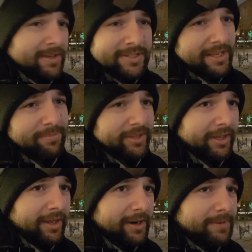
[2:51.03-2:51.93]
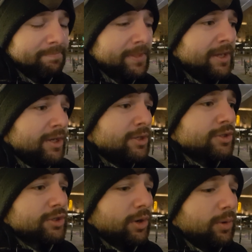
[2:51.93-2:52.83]
Same thing here.
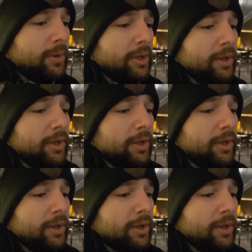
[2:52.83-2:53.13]
So